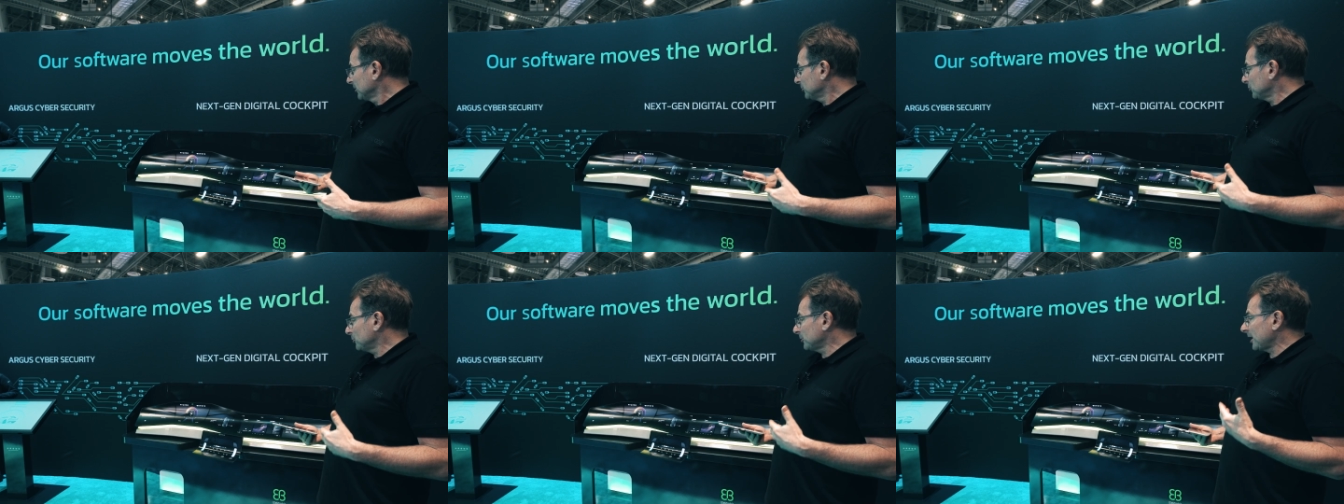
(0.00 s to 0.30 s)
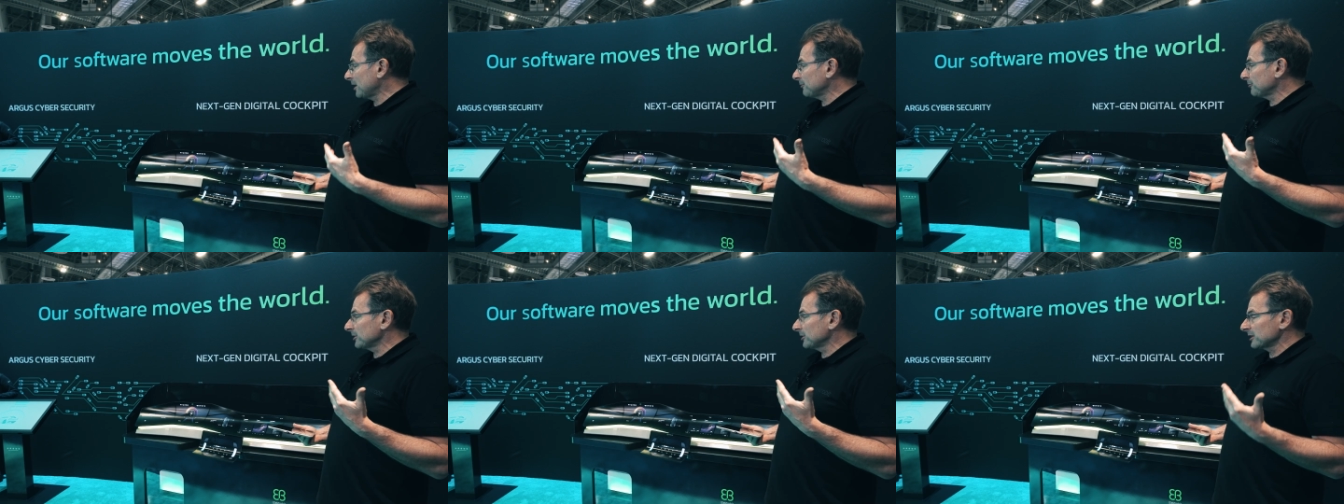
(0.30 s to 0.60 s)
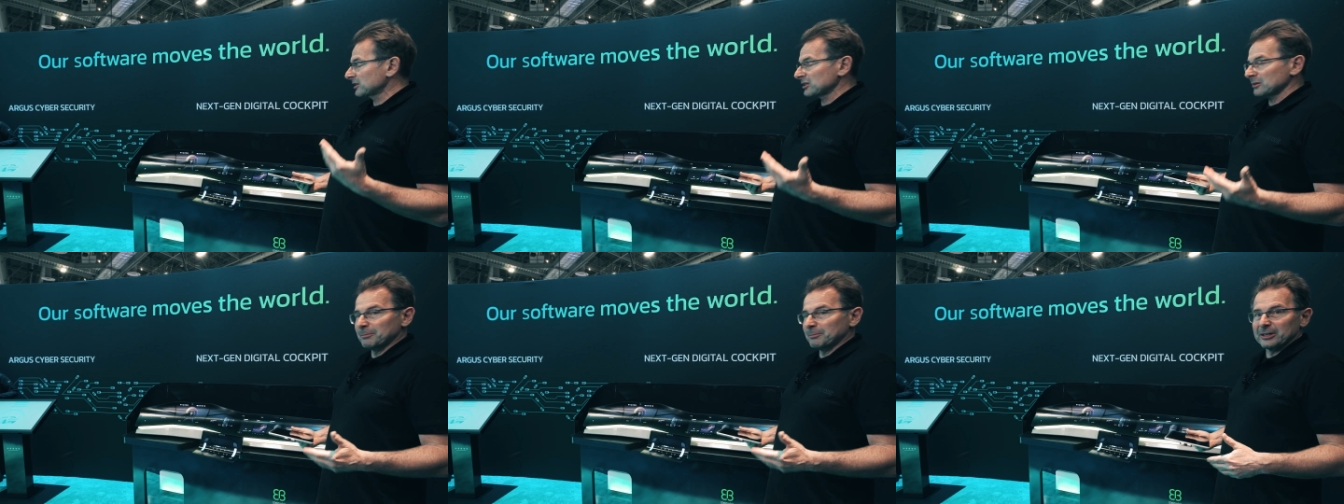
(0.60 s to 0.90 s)
You have an
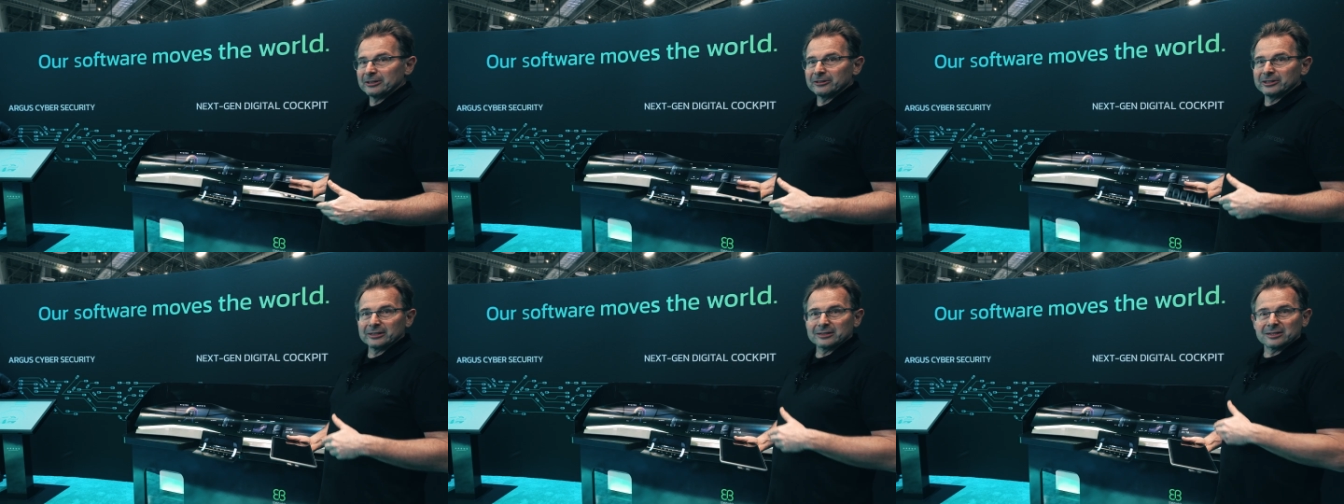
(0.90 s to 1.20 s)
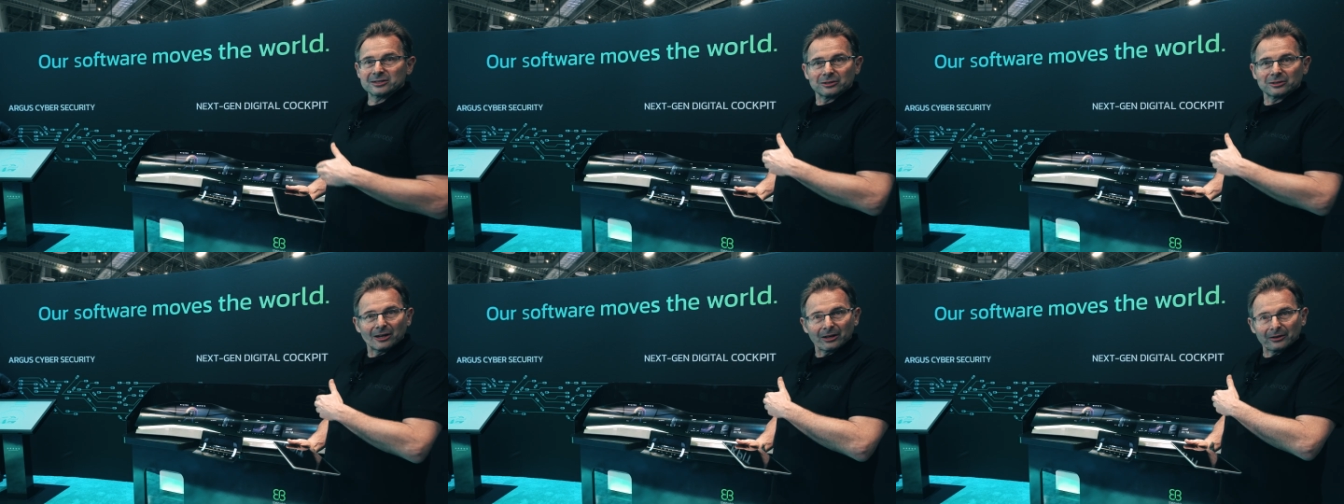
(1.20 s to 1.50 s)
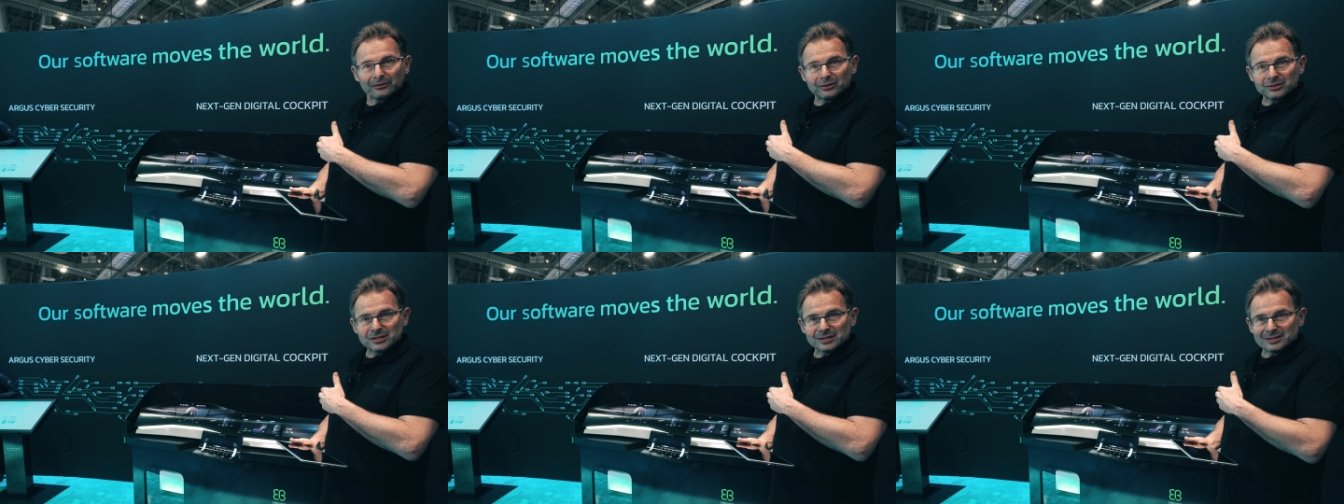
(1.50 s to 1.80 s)
experience
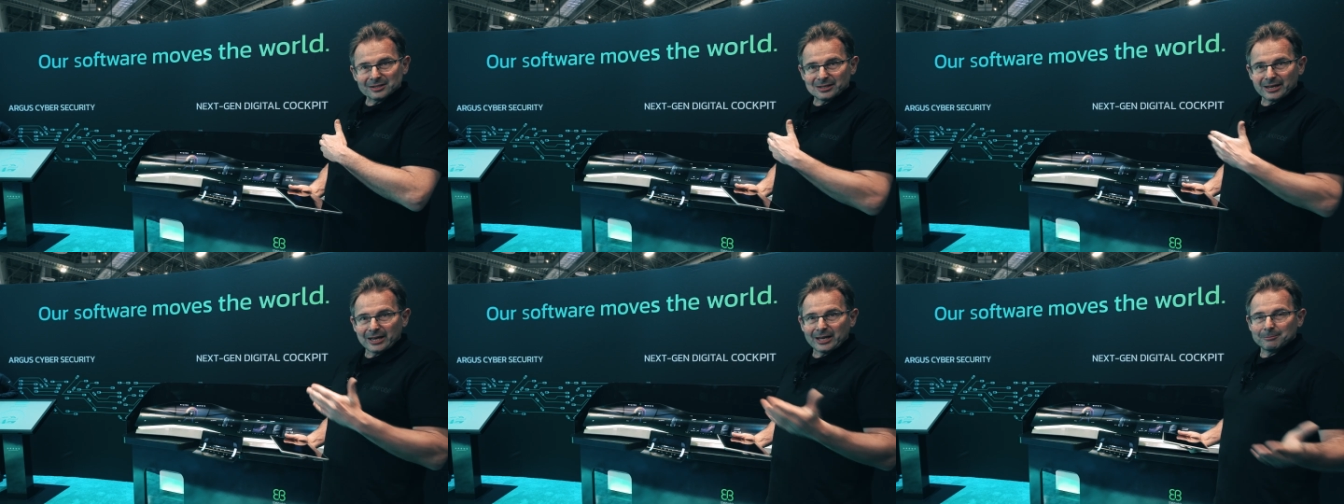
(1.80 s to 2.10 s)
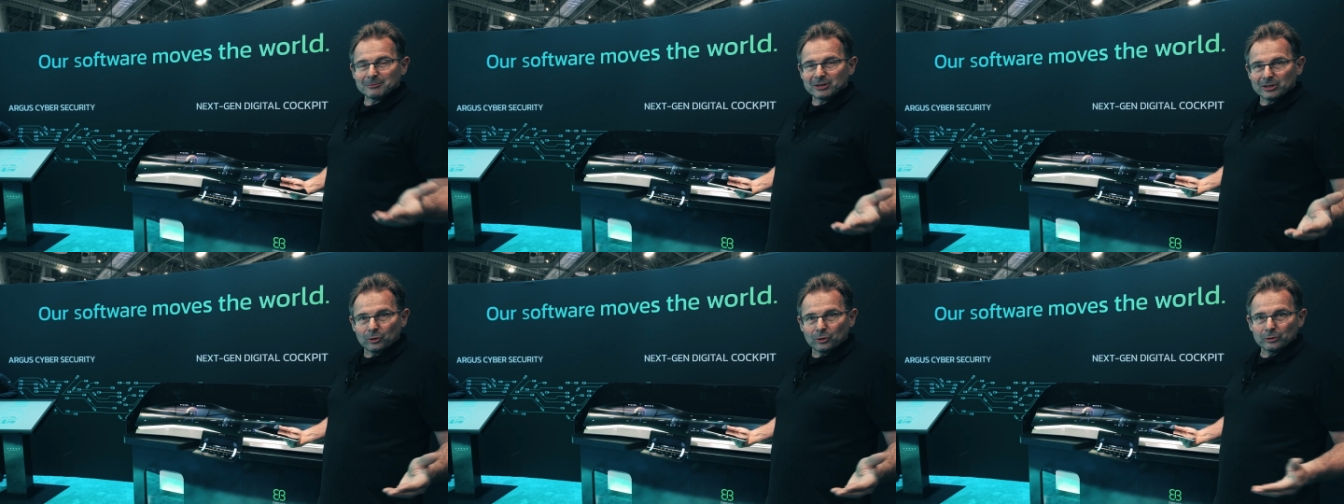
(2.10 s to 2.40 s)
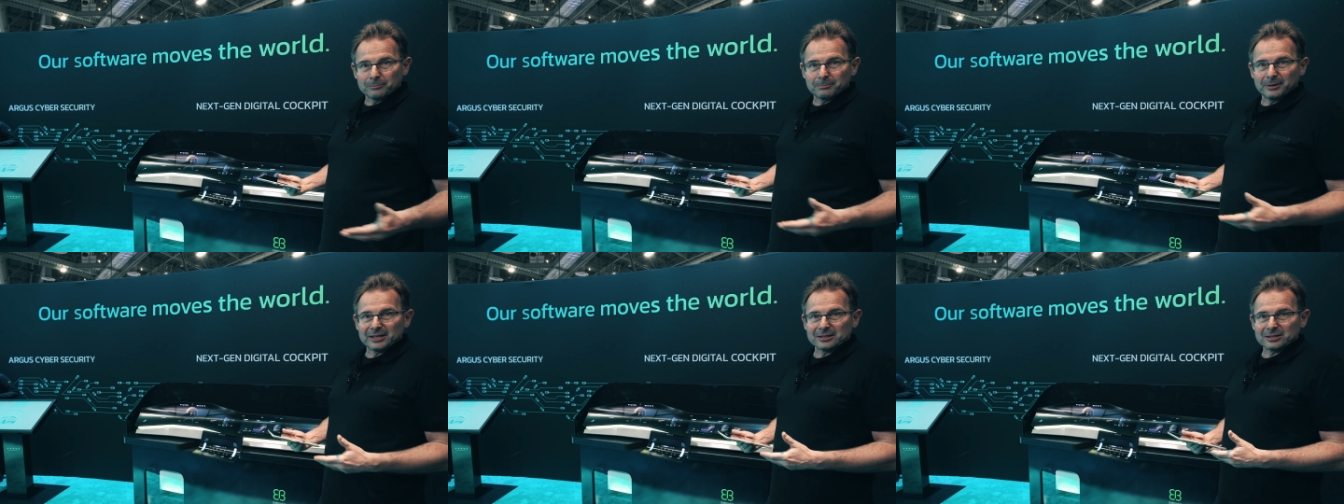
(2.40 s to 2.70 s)
on the same
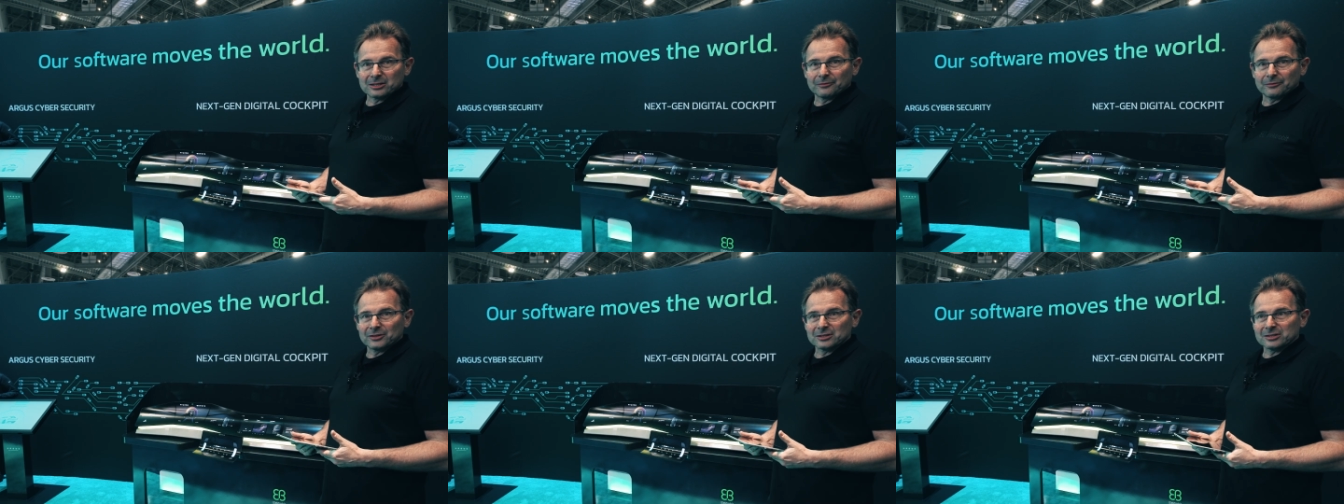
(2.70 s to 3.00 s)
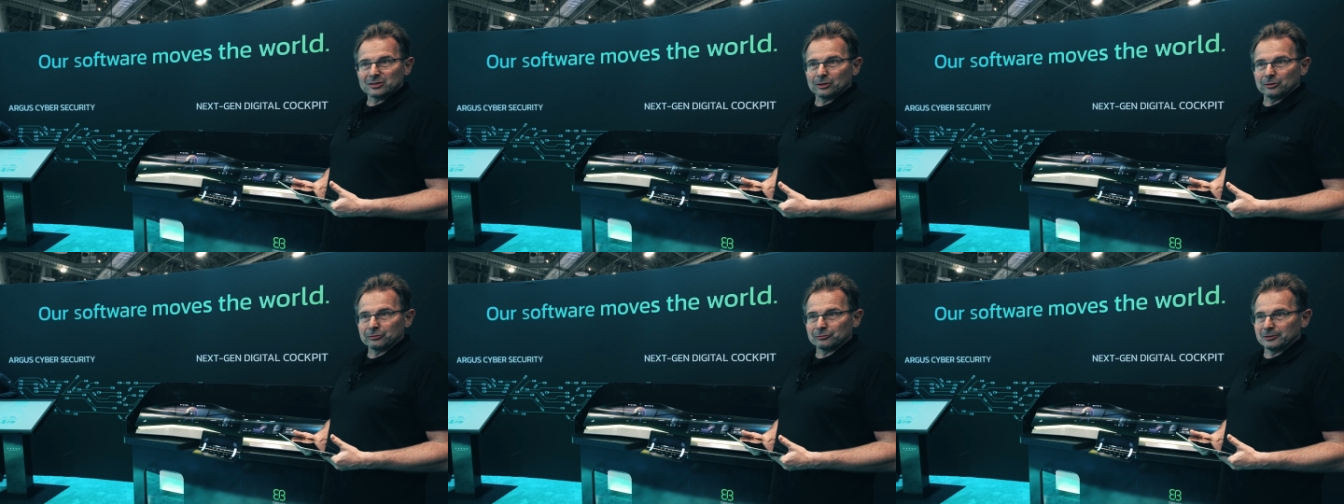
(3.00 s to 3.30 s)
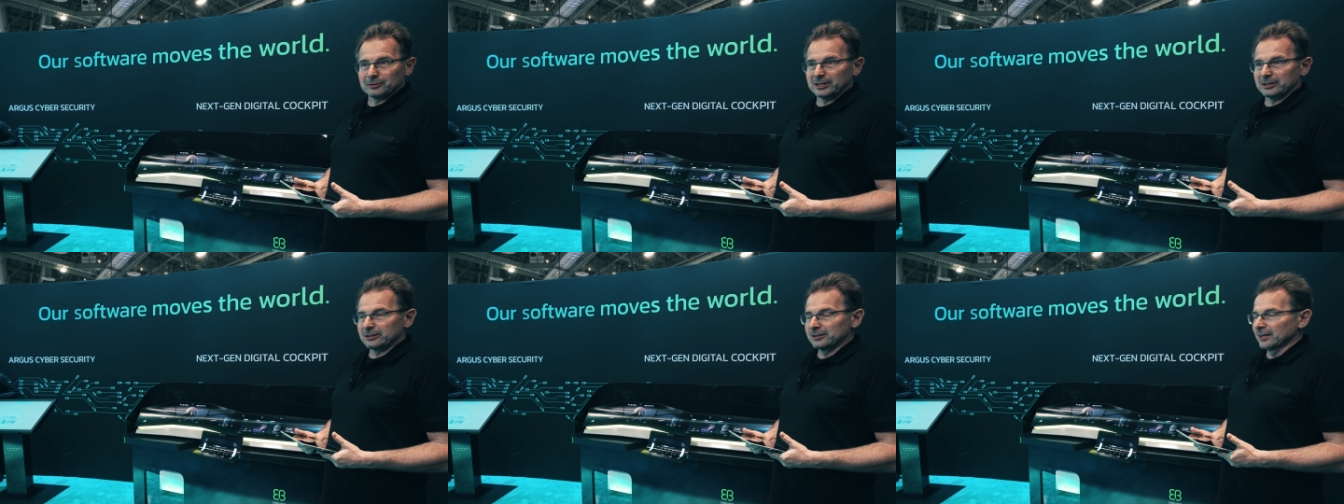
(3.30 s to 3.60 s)
code base of the
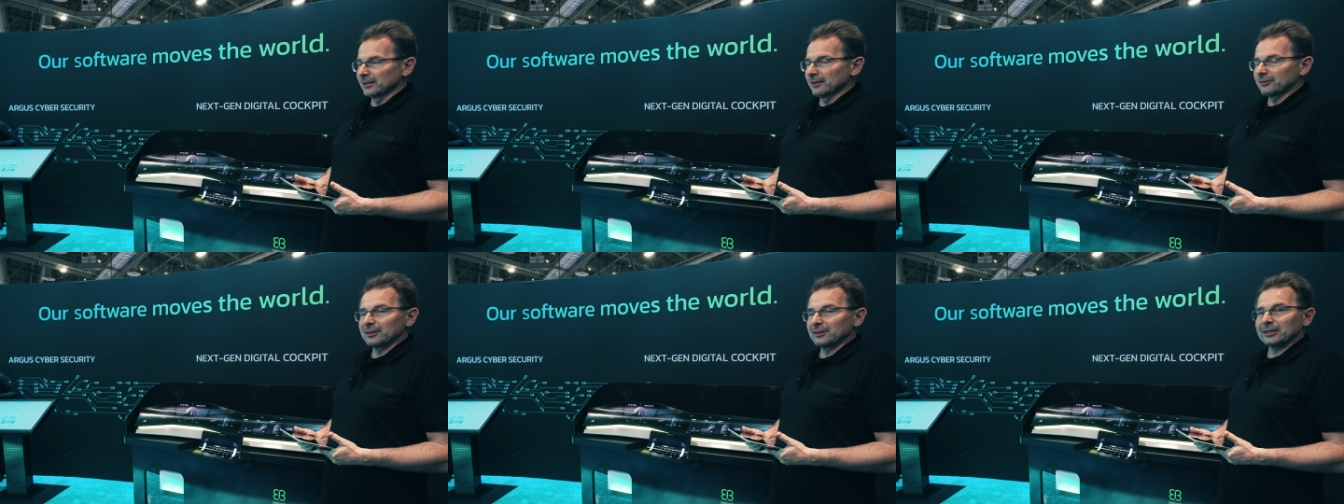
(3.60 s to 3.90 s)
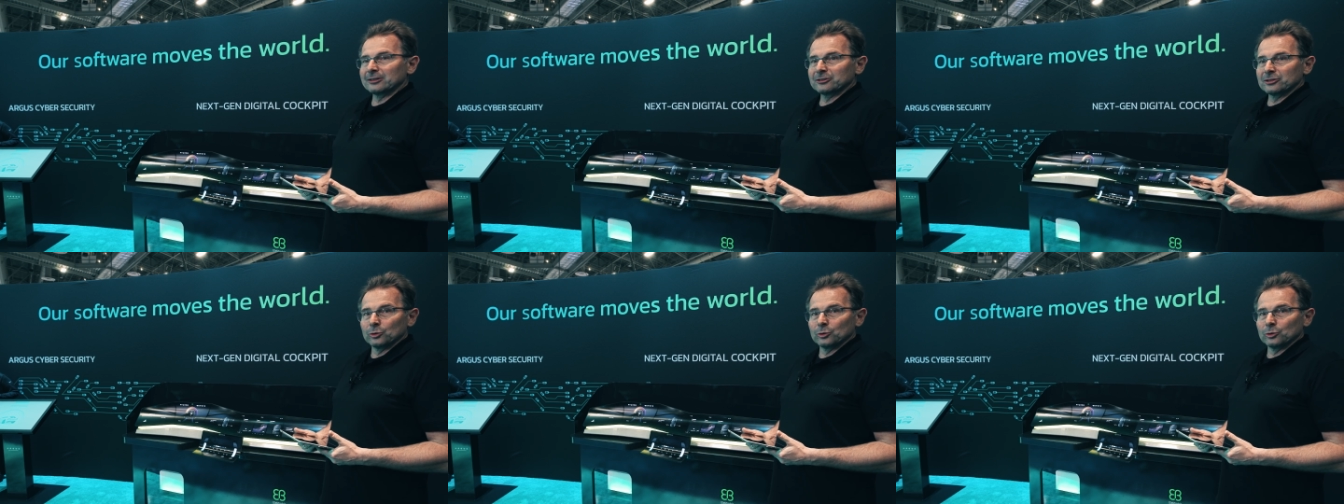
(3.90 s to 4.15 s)
software that